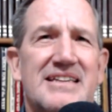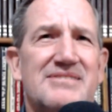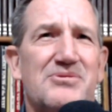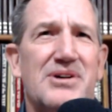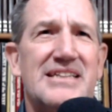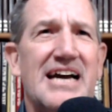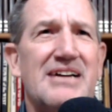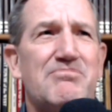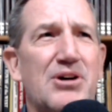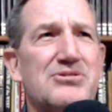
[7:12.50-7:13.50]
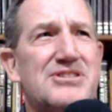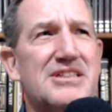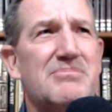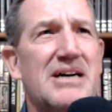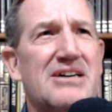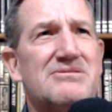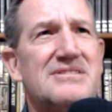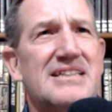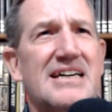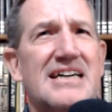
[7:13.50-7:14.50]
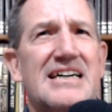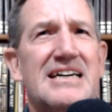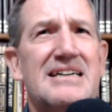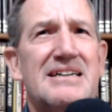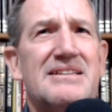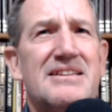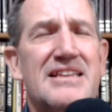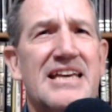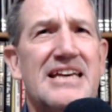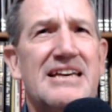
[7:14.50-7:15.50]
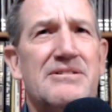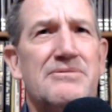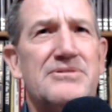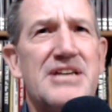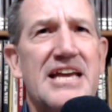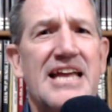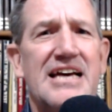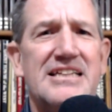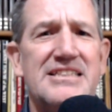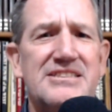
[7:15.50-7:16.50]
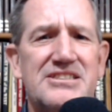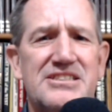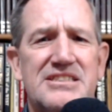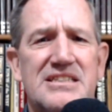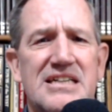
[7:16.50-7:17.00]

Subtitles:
one guy posted about the St. Helens